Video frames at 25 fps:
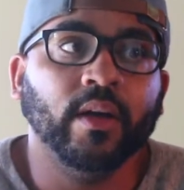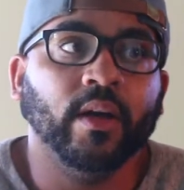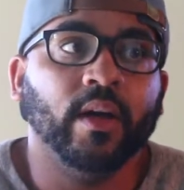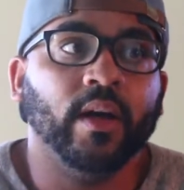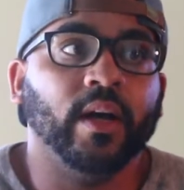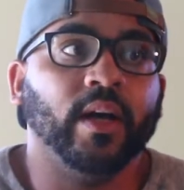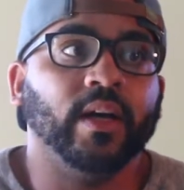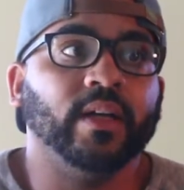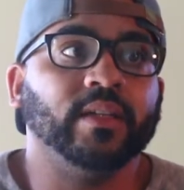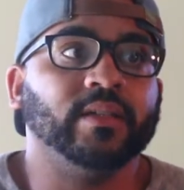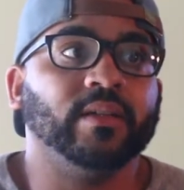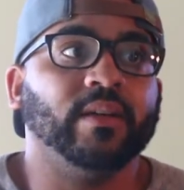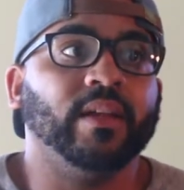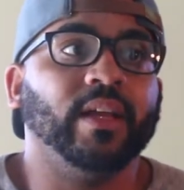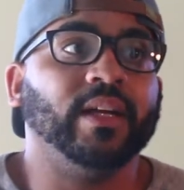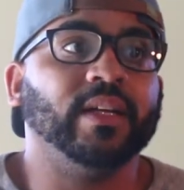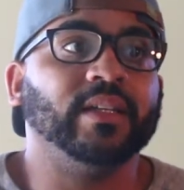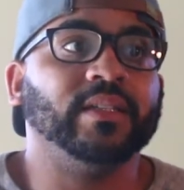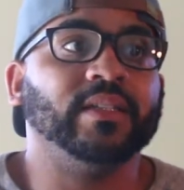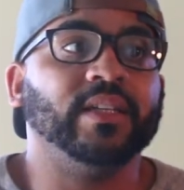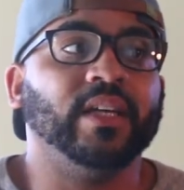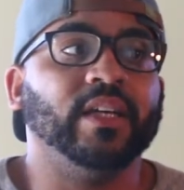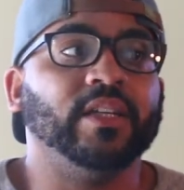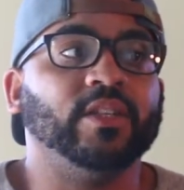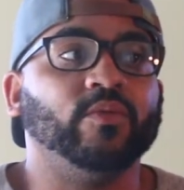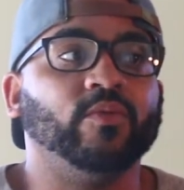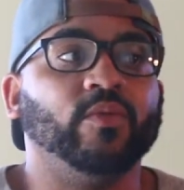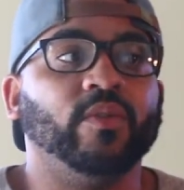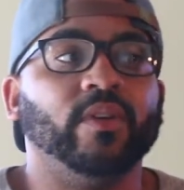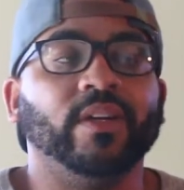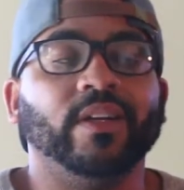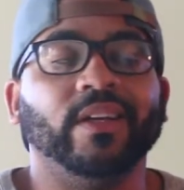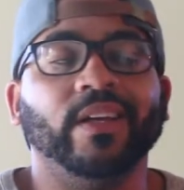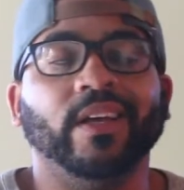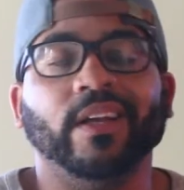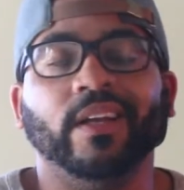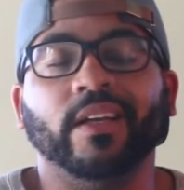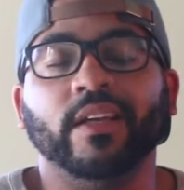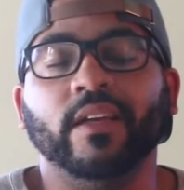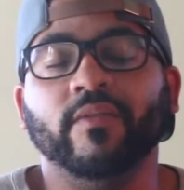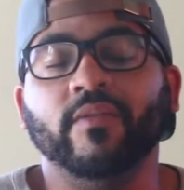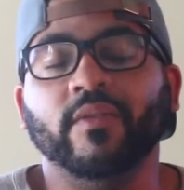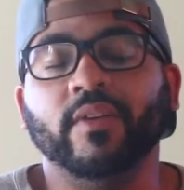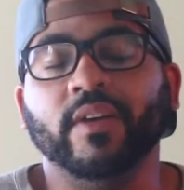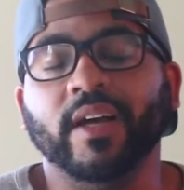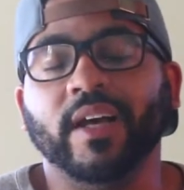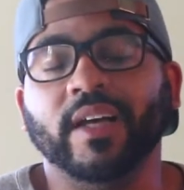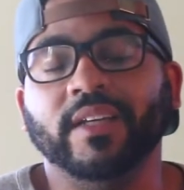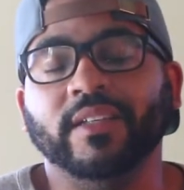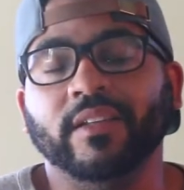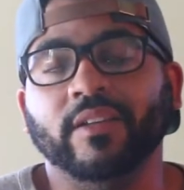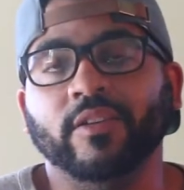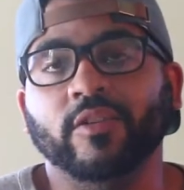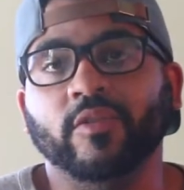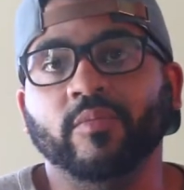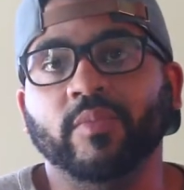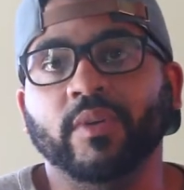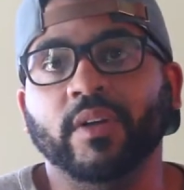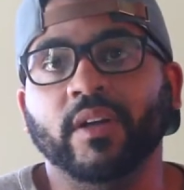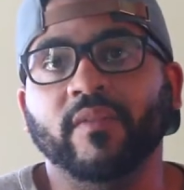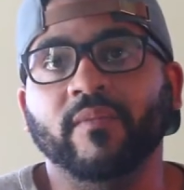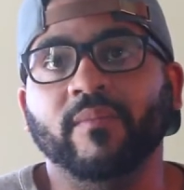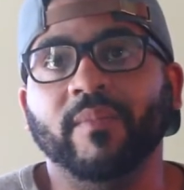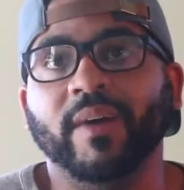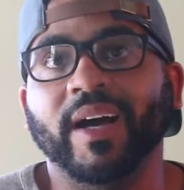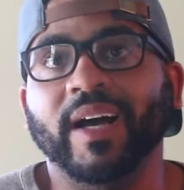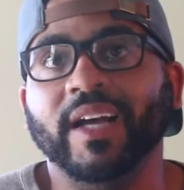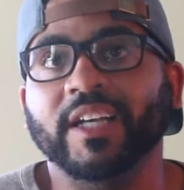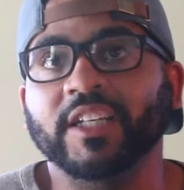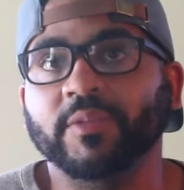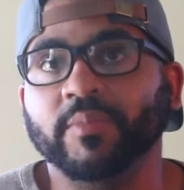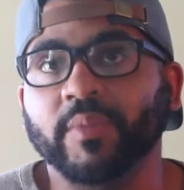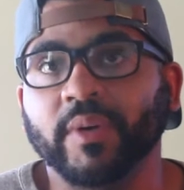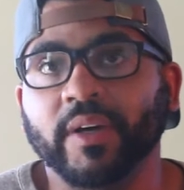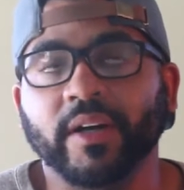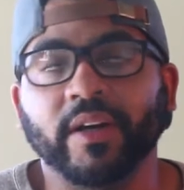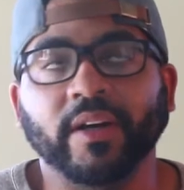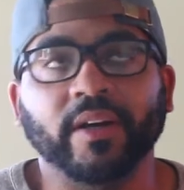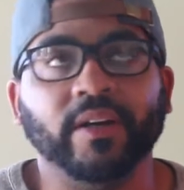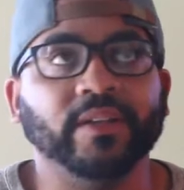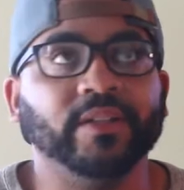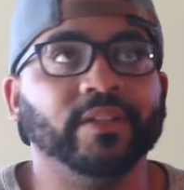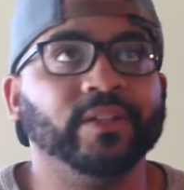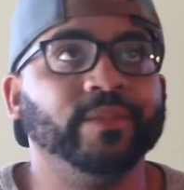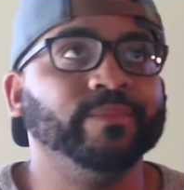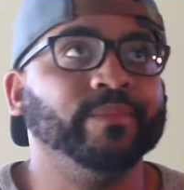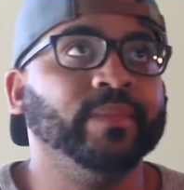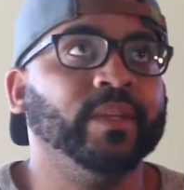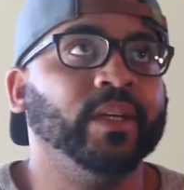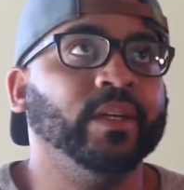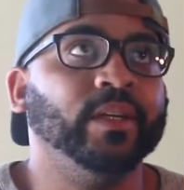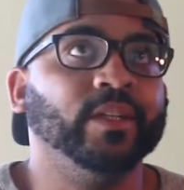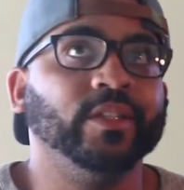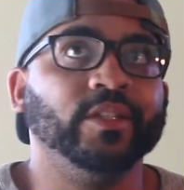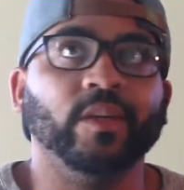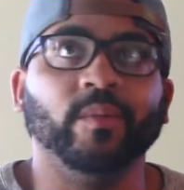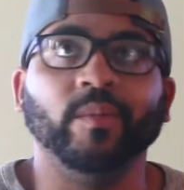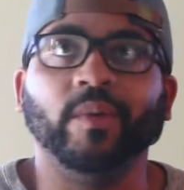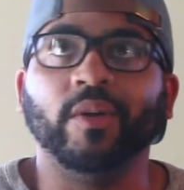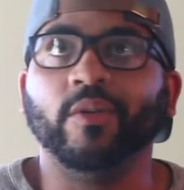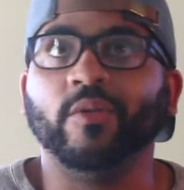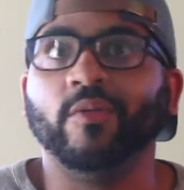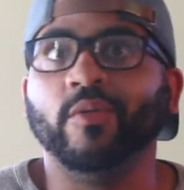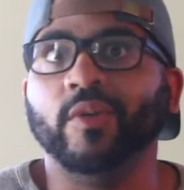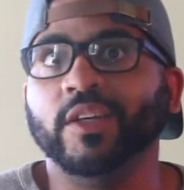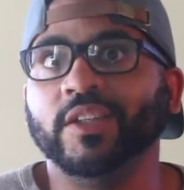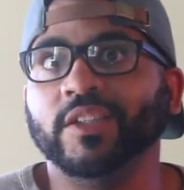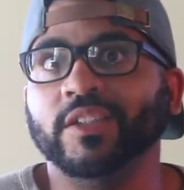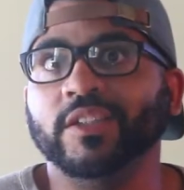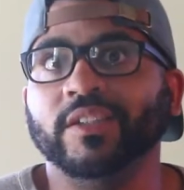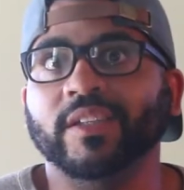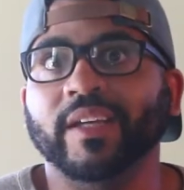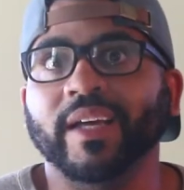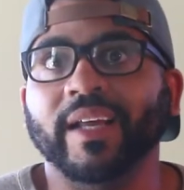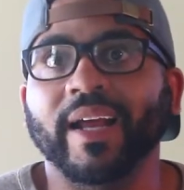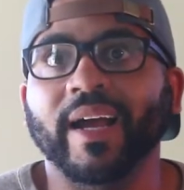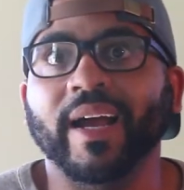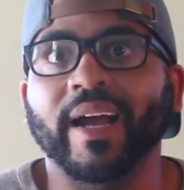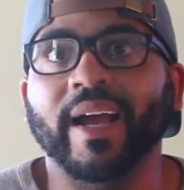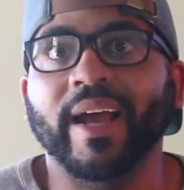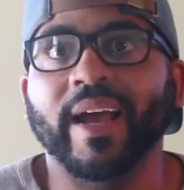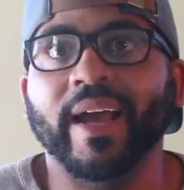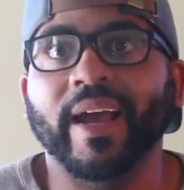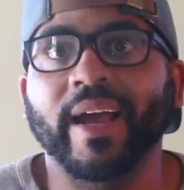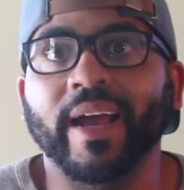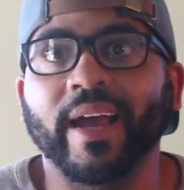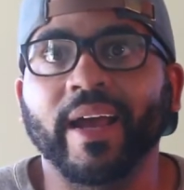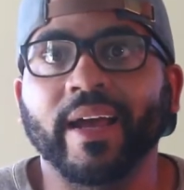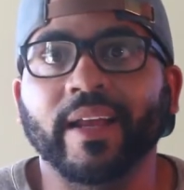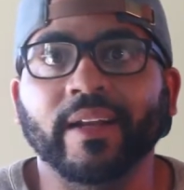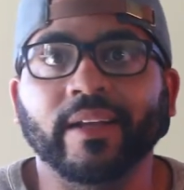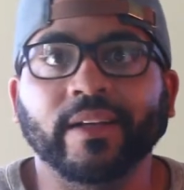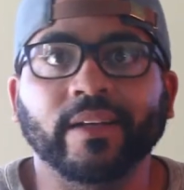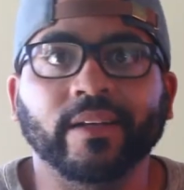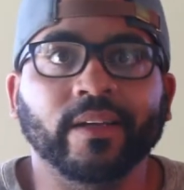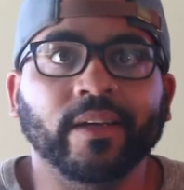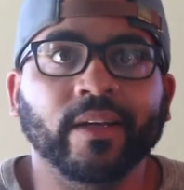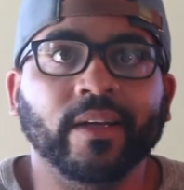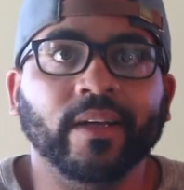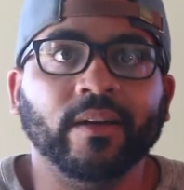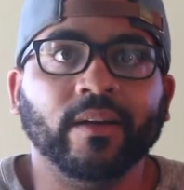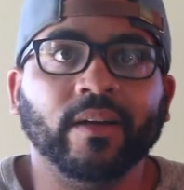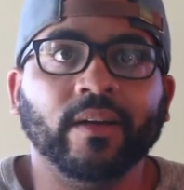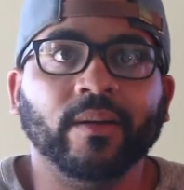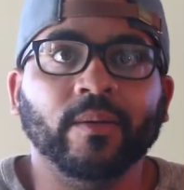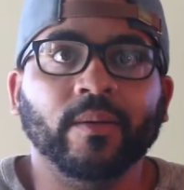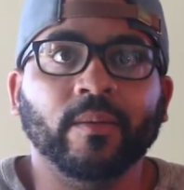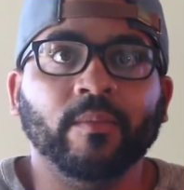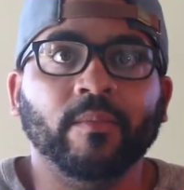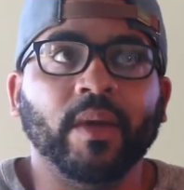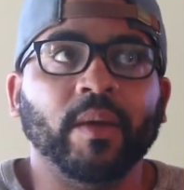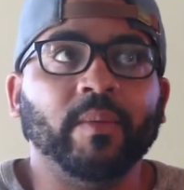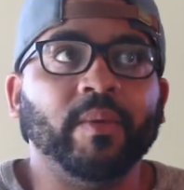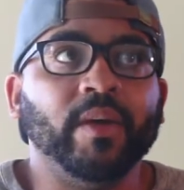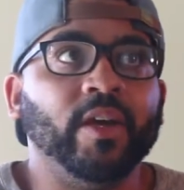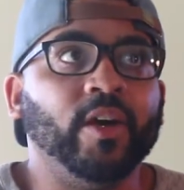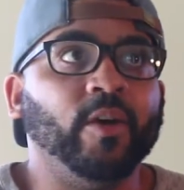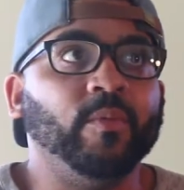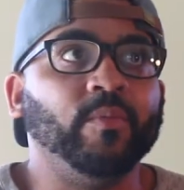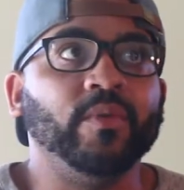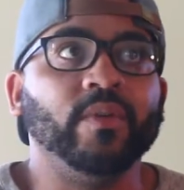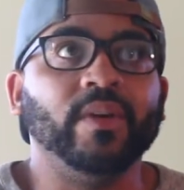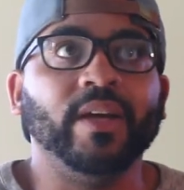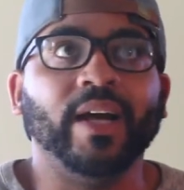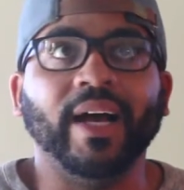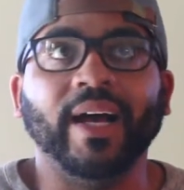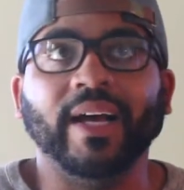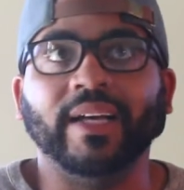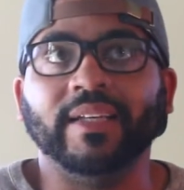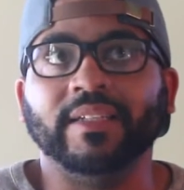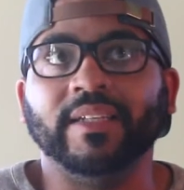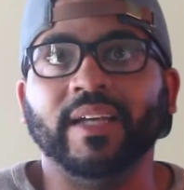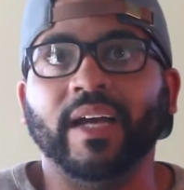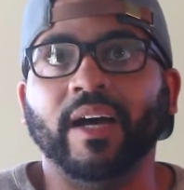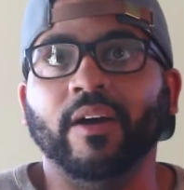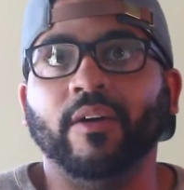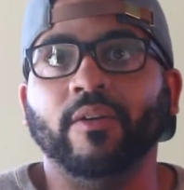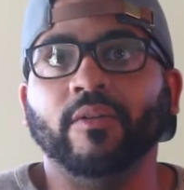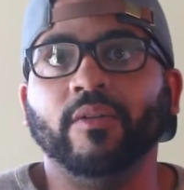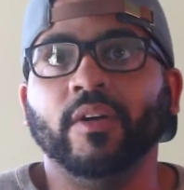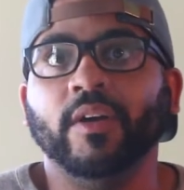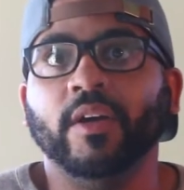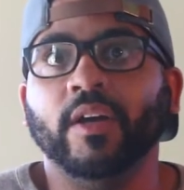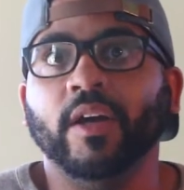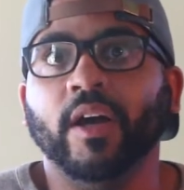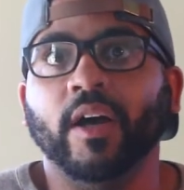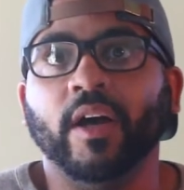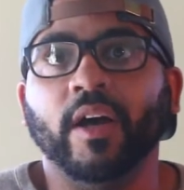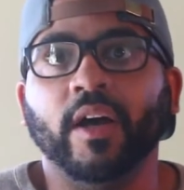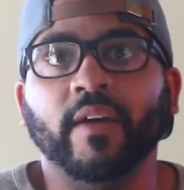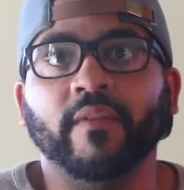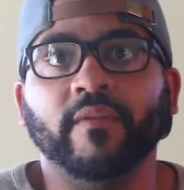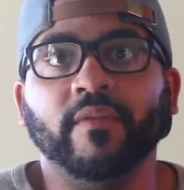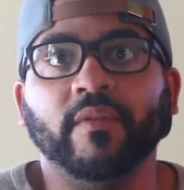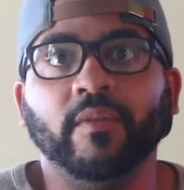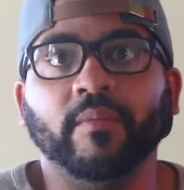So like I said, I just want to kind of give you guys a little bit of my experience, some of the questions that I had, and maybe help you guys out if